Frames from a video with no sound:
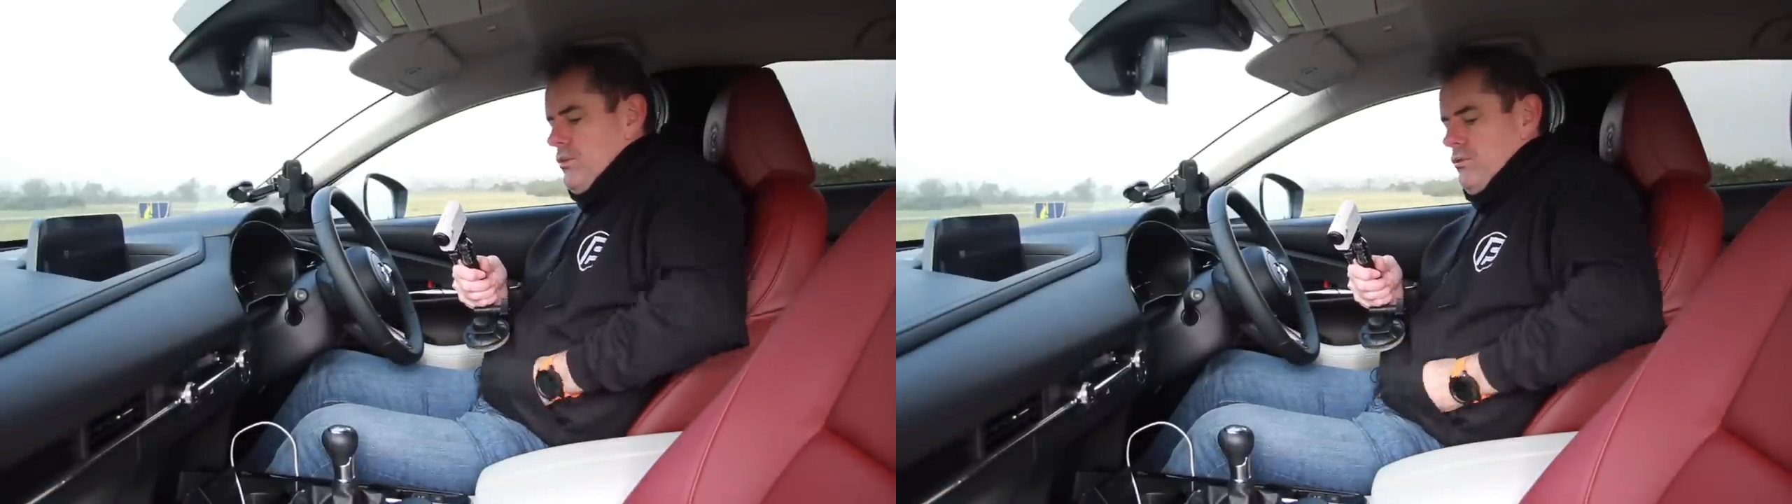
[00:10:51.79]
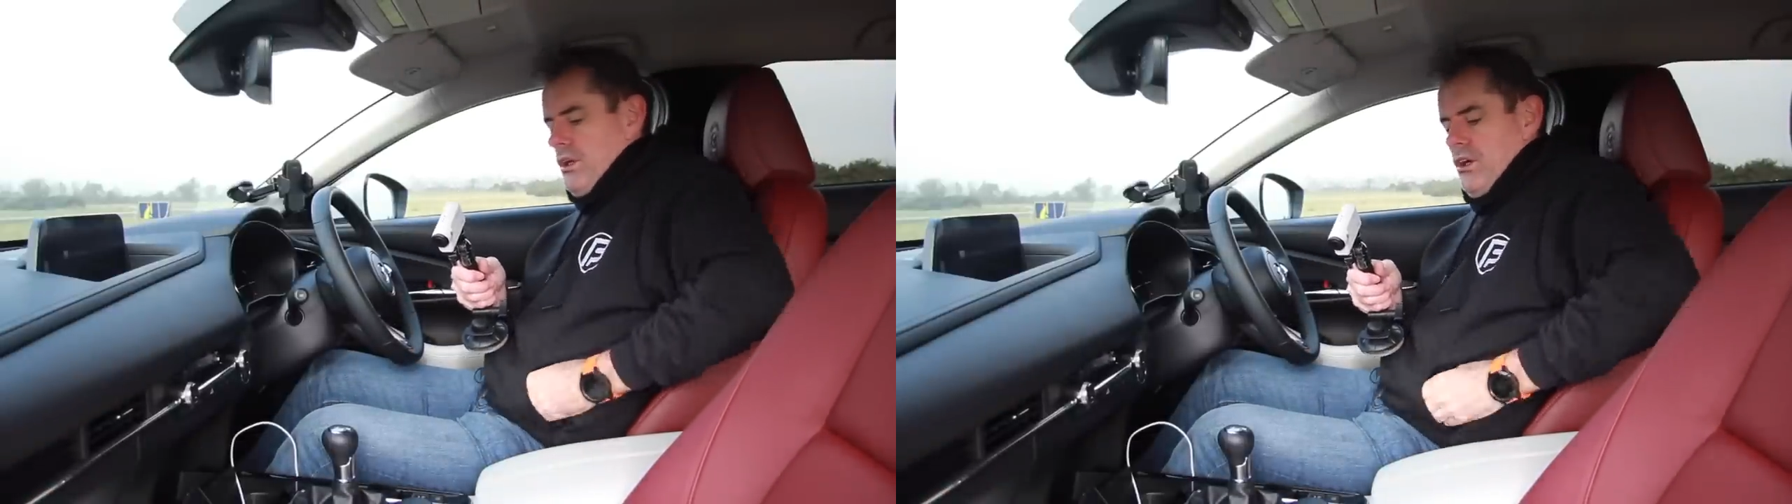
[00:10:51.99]

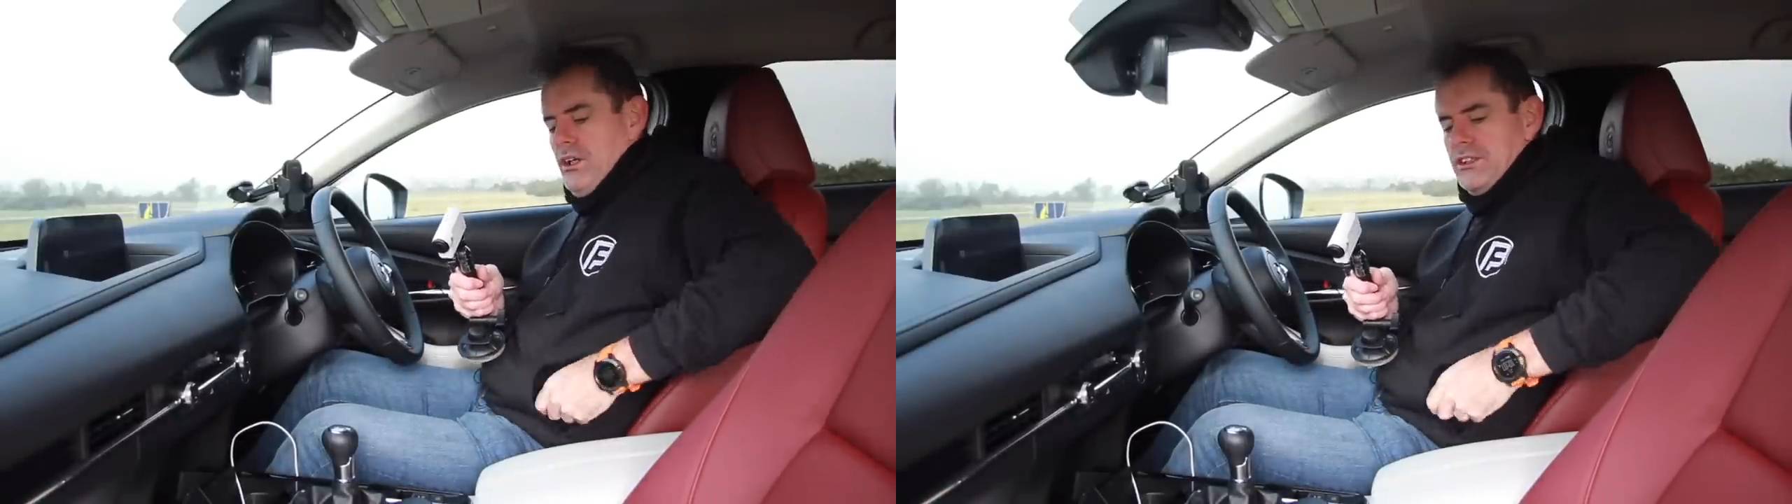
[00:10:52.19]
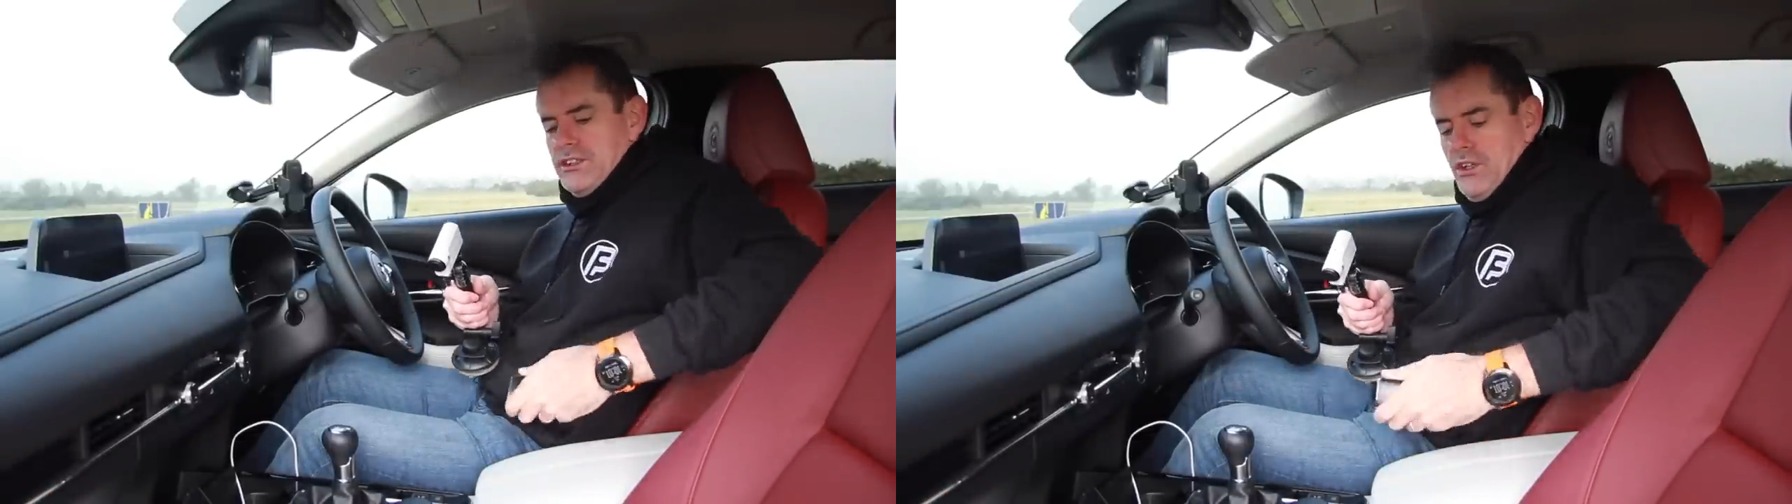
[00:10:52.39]
will
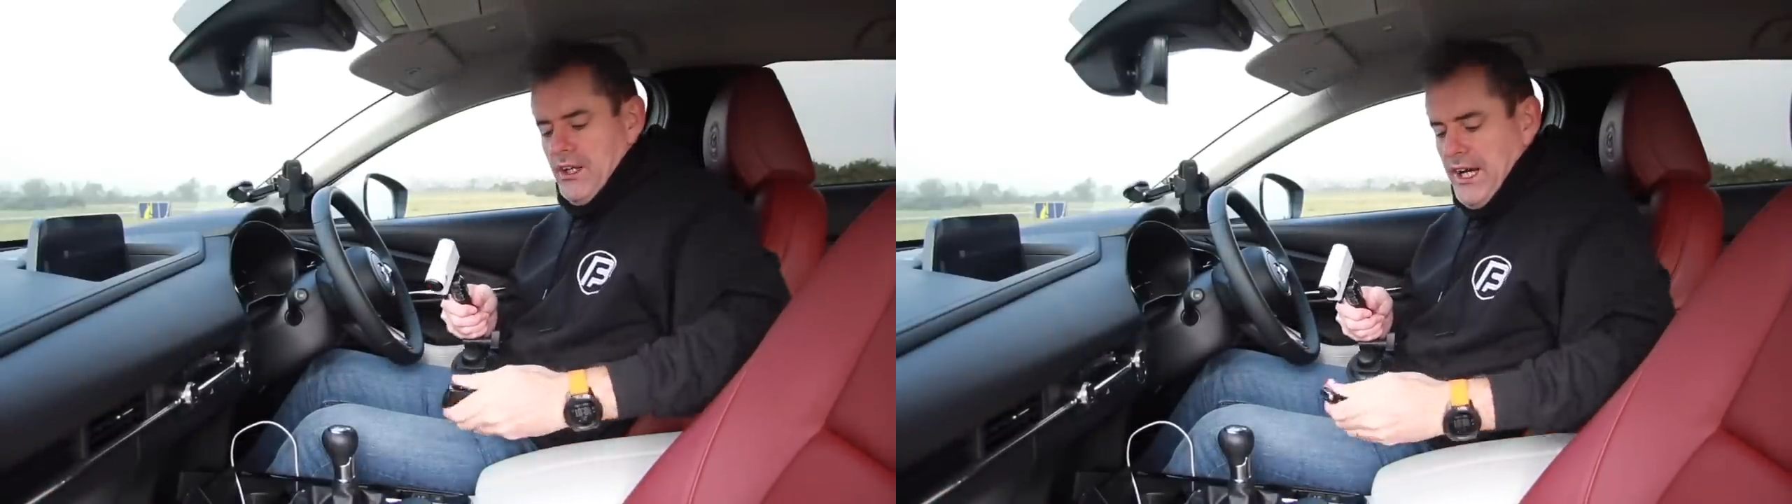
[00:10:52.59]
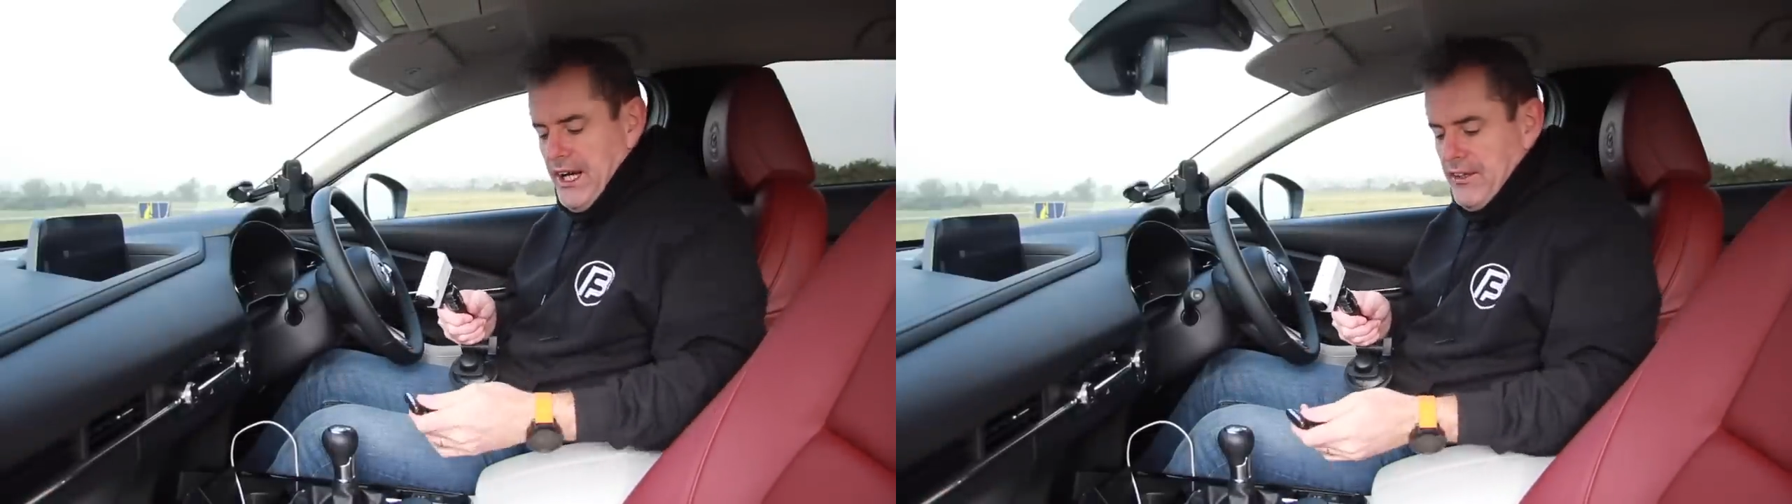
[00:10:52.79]
also
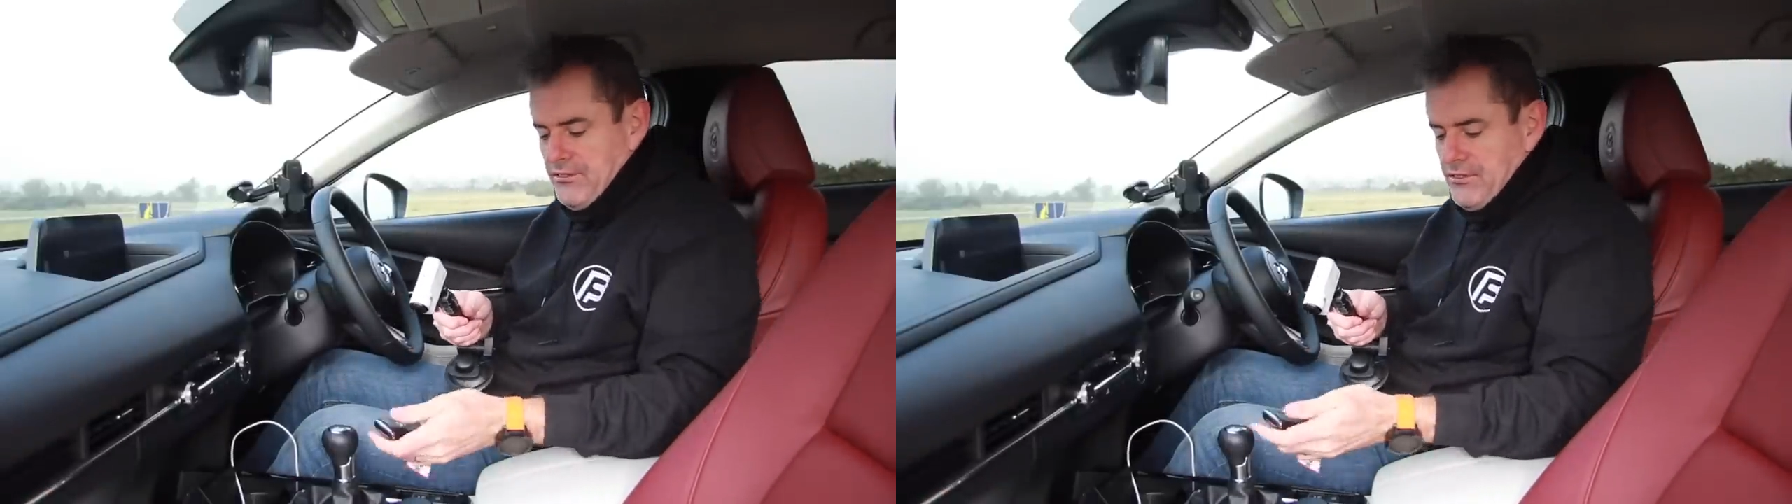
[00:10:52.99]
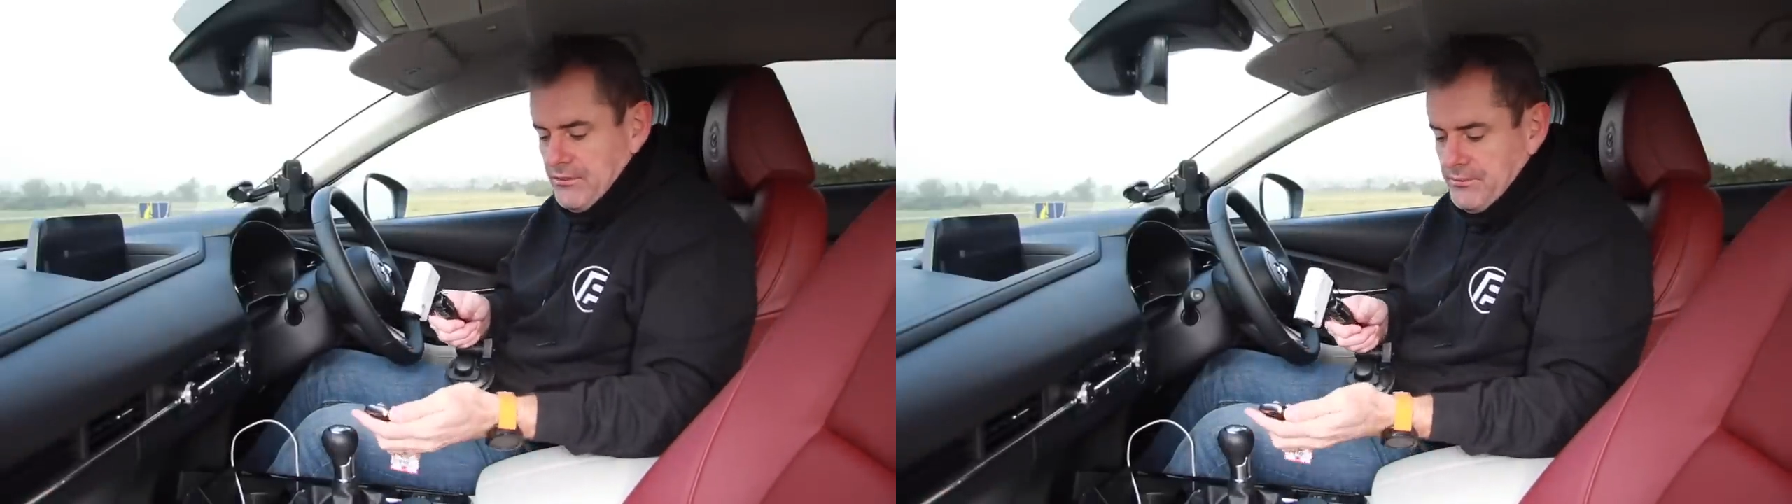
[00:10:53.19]

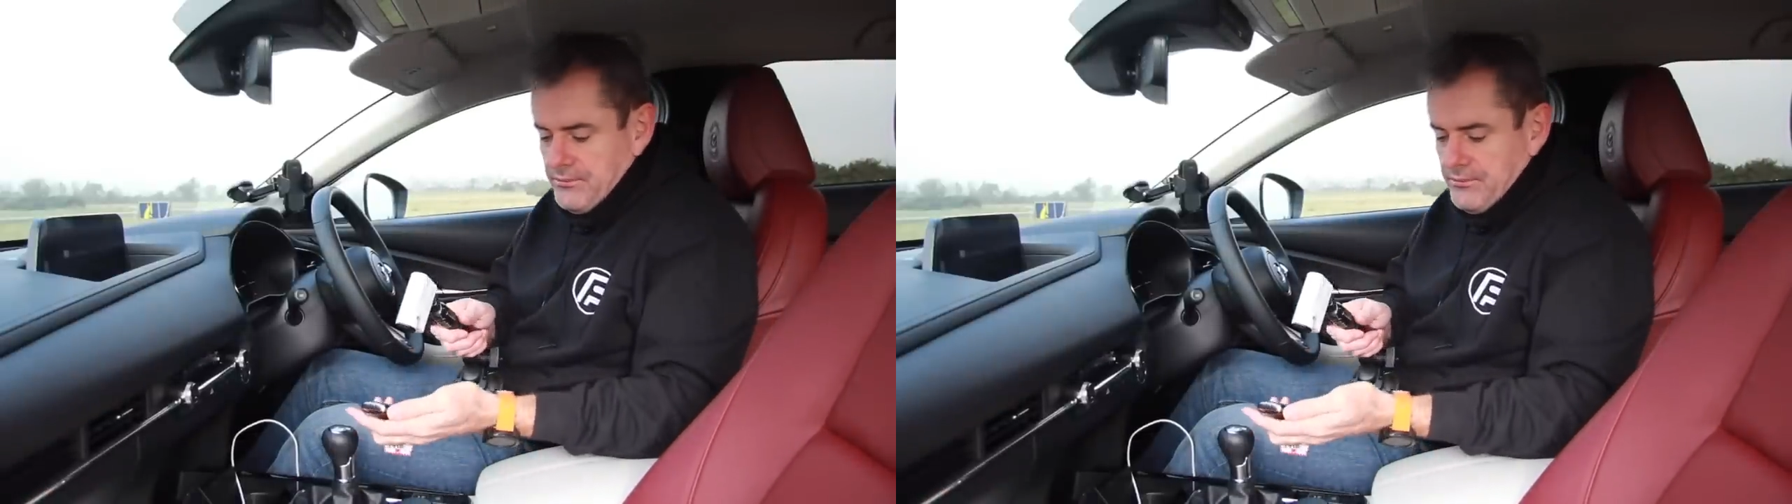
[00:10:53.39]
have